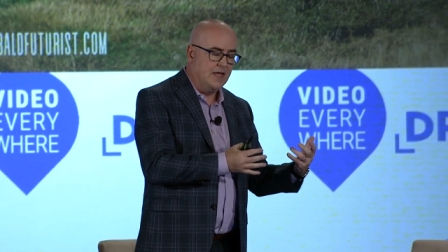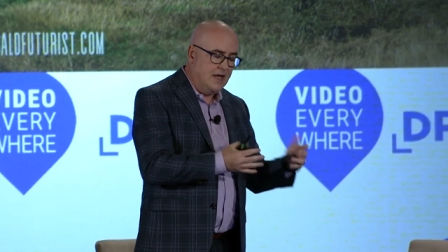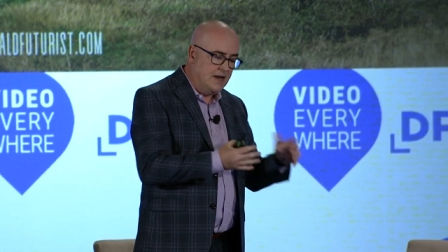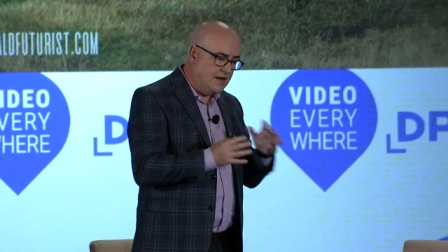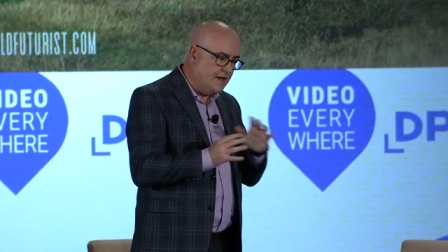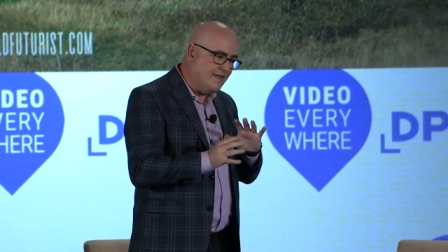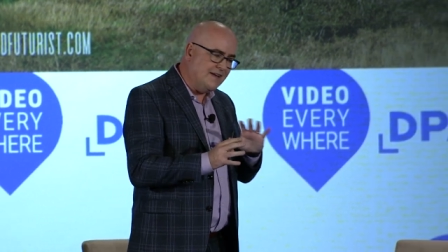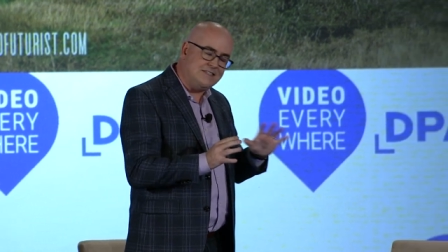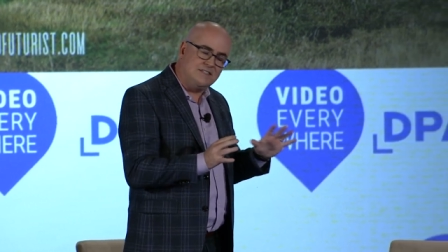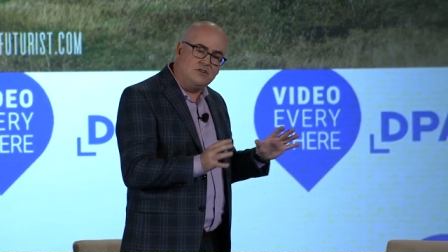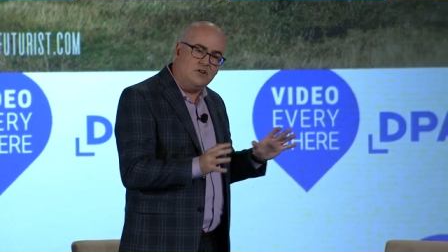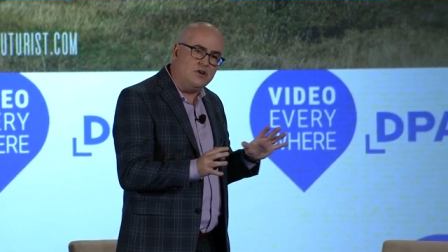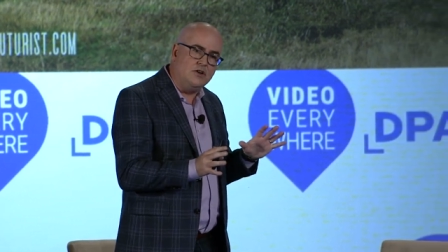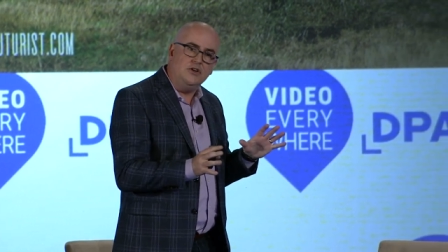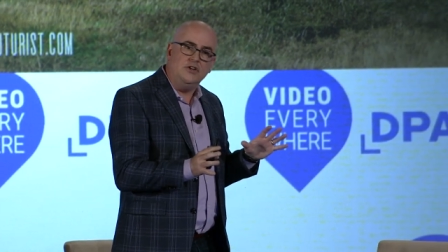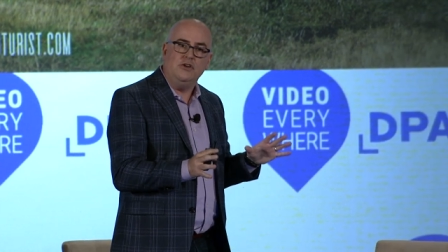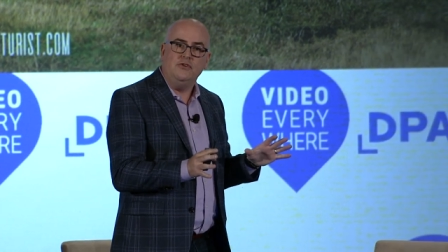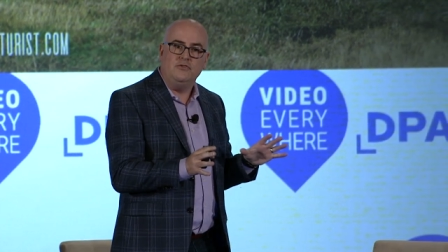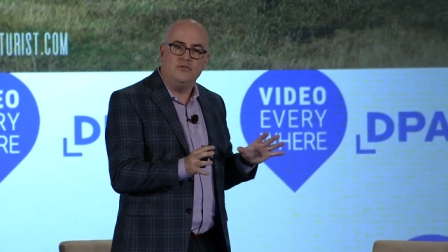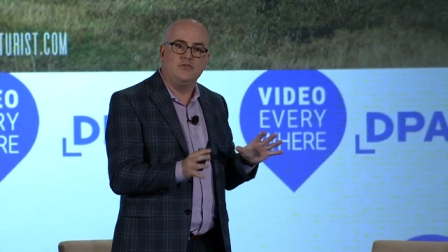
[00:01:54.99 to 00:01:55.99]
Now, that's not a
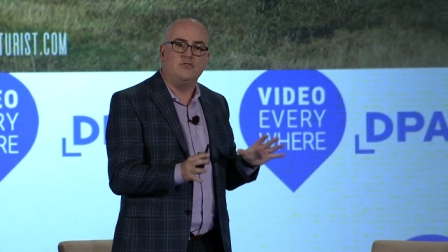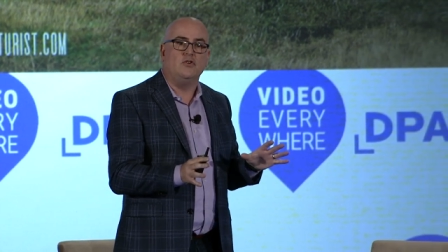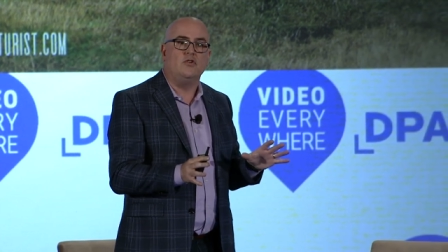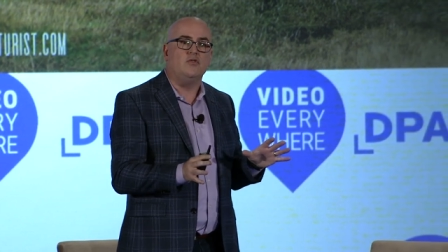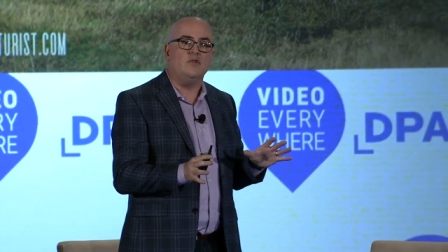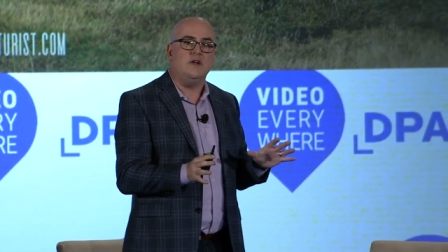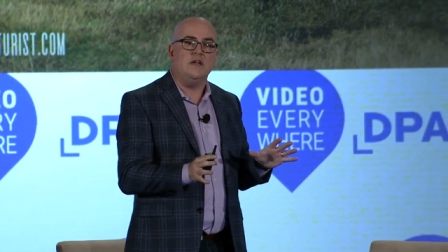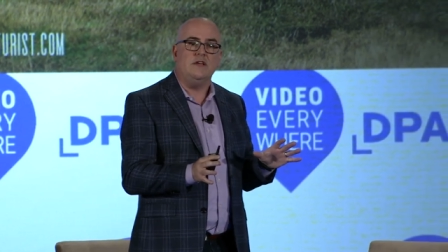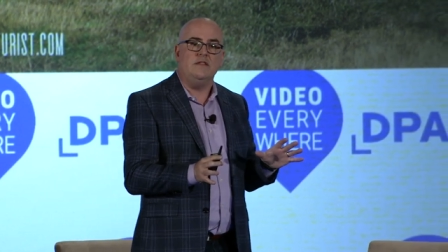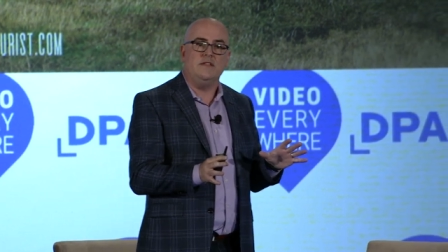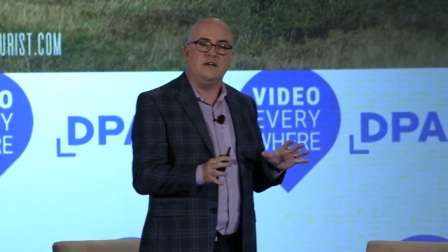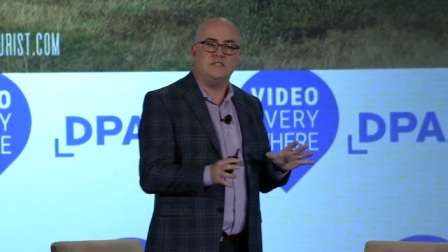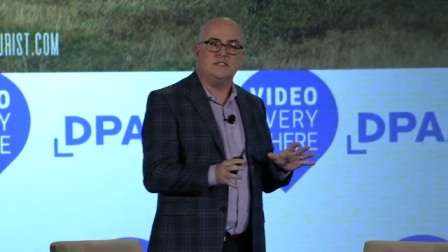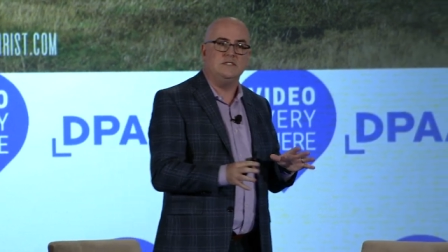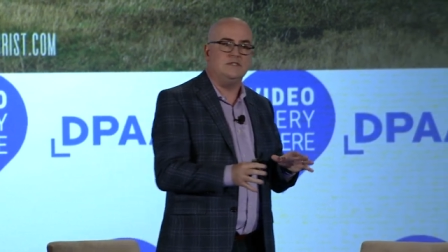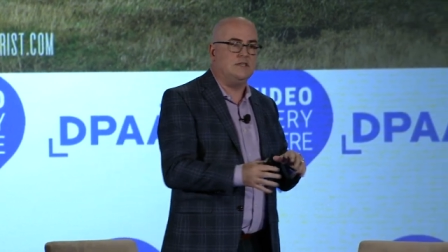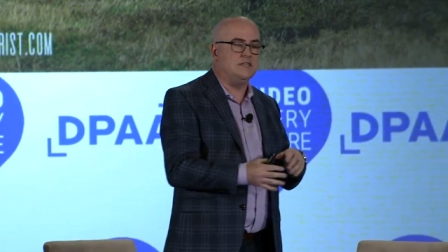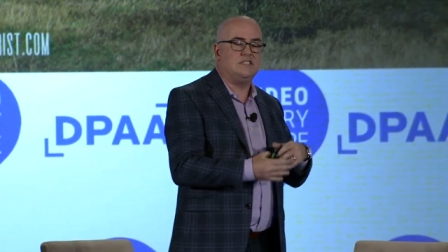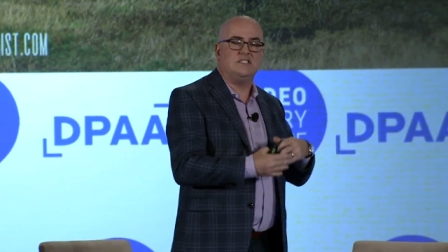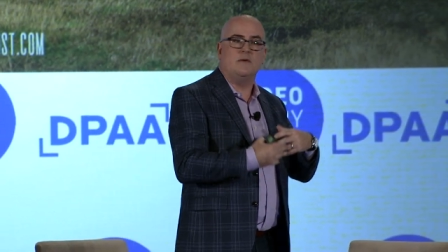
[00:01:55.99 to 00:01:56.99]
new story. That's,
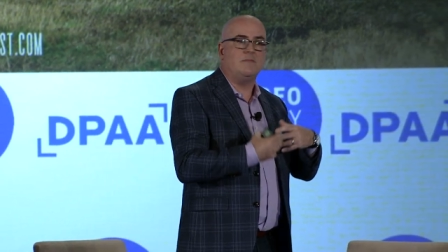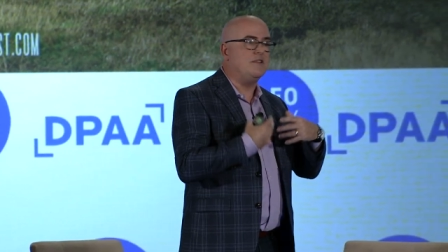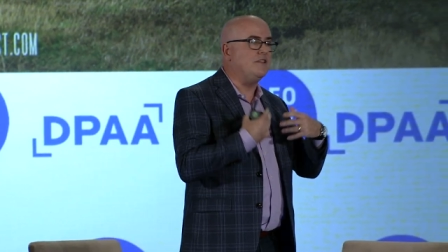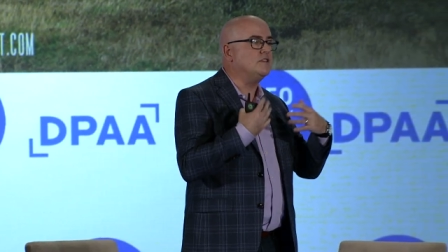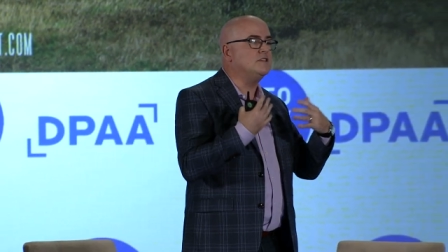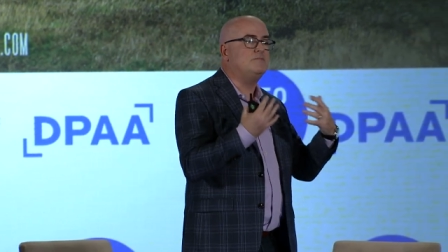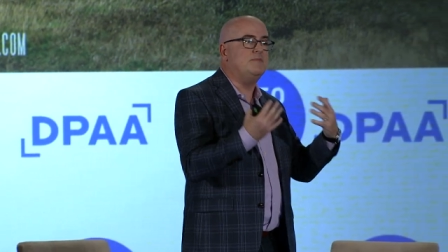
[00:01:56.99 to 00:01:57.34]
that's something that's